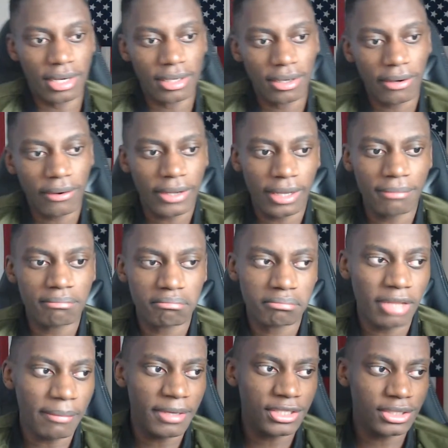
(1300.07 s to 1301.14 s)
Okay,
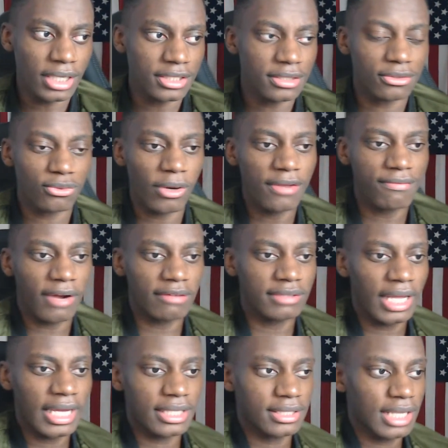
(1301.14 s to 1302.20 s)
that makes sense. 25
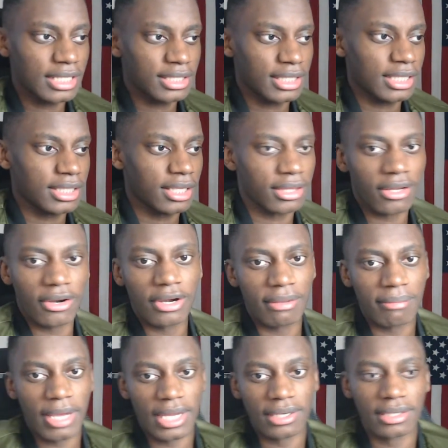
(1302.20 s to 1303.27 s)
likes. Let's get to 30,
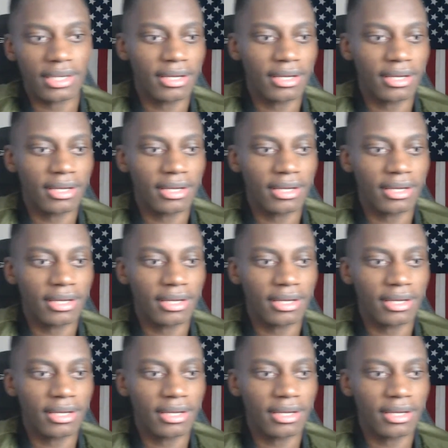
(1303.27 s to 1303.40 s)
man.